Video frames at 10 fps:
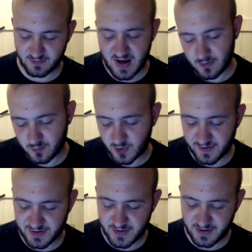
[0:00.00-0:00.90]
well,
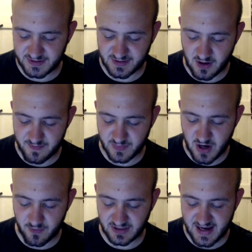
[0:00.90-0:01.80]
one of the uniques that I'm
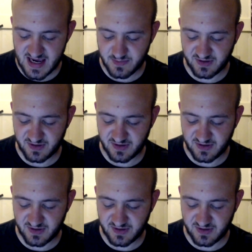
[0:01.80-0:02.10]
currently